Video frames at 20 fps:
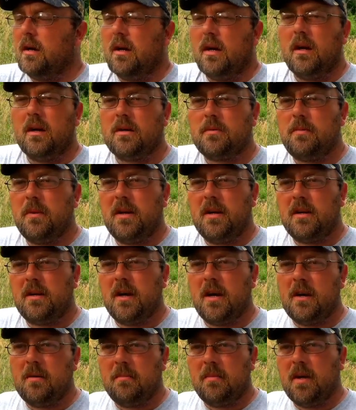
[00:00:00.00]
Yeah, spending
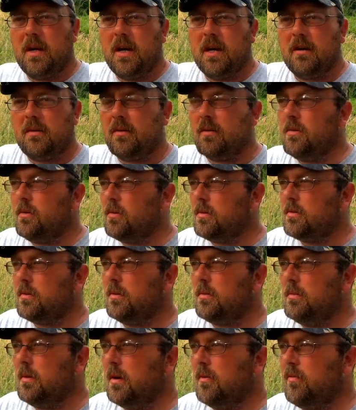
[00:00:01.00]
time in the outdoors
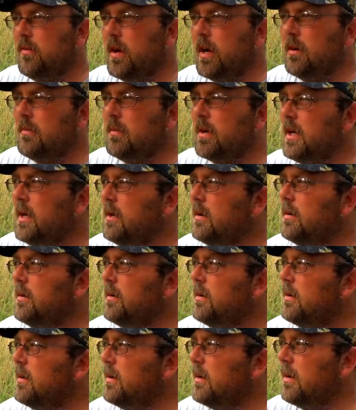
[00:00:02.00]
with my family
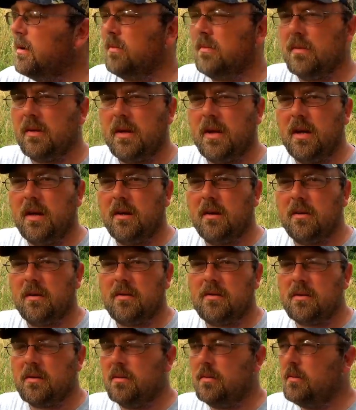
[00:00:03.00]
over the
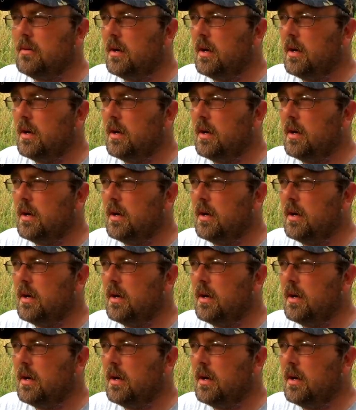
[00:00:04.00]
years